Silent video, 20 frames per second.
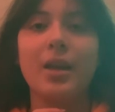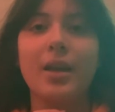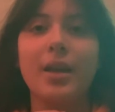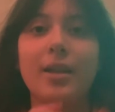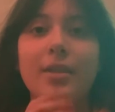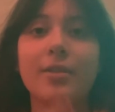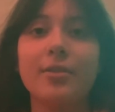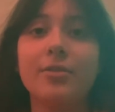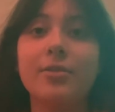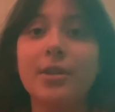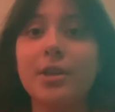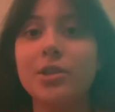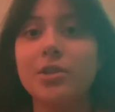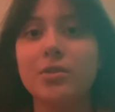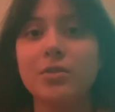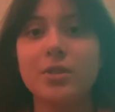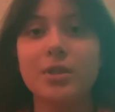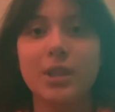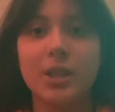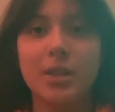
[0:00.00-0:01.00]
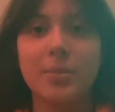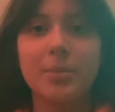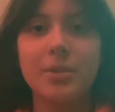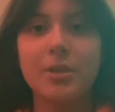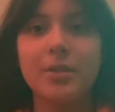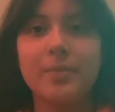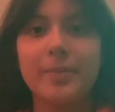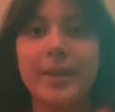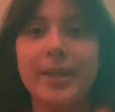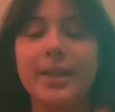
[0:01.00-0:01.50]
the fridge for a couple
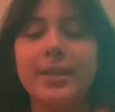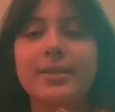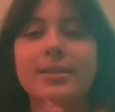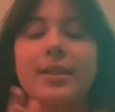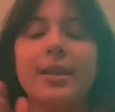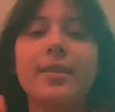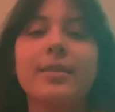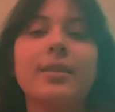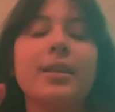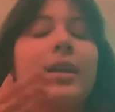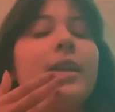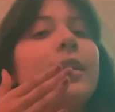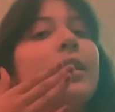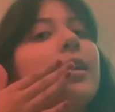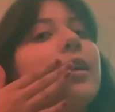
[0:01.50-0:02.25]
of minutes, and then